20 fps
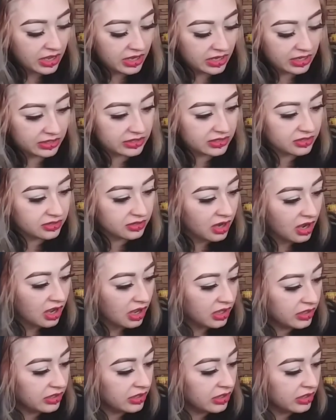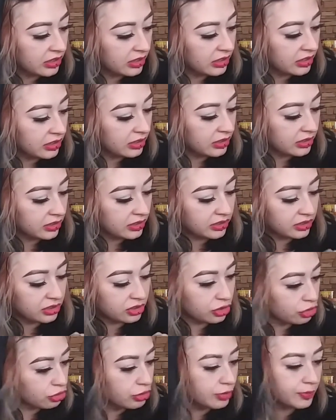it's got a
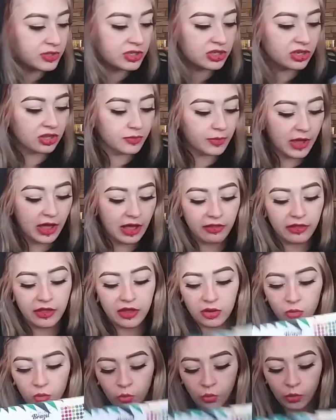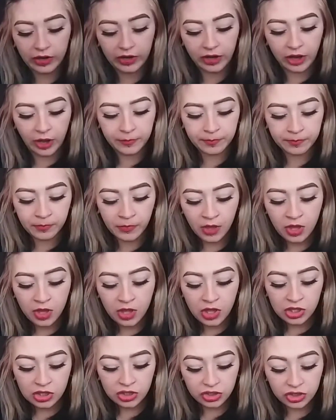description of the palette, whatnot.
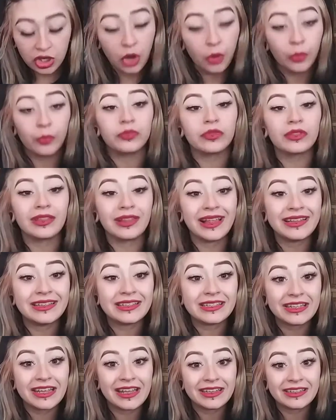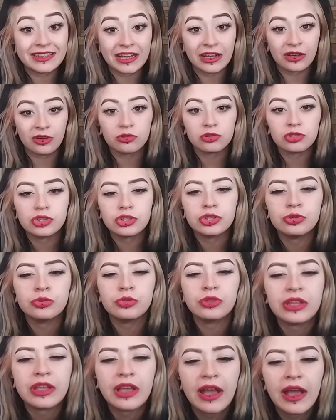So, let's get down to
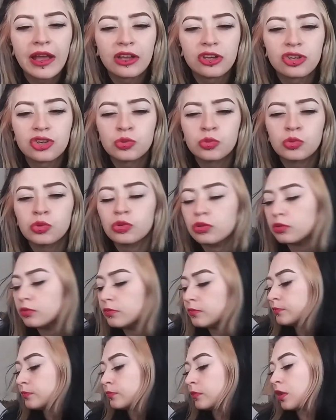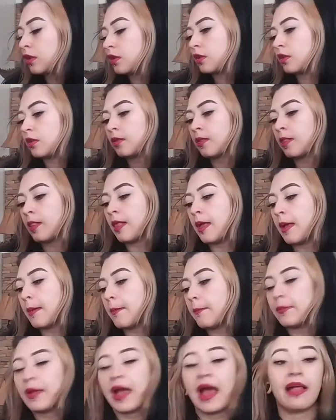the actual
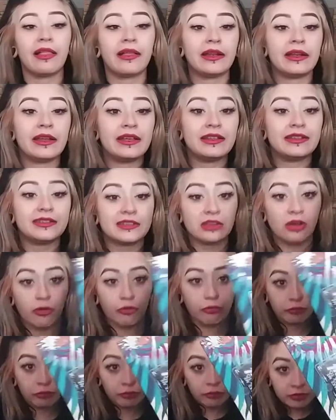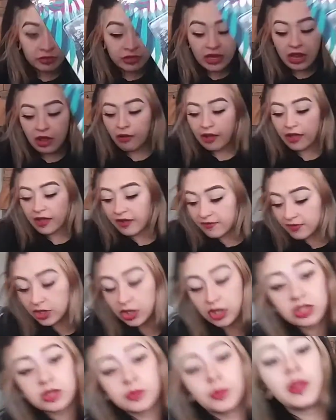palette itself. Now, I
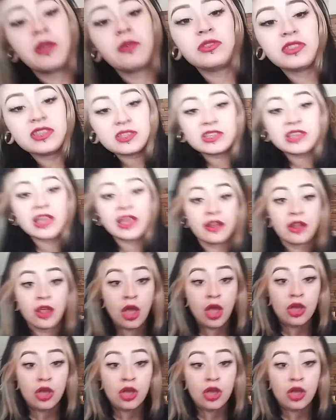haven't got to play with this yet,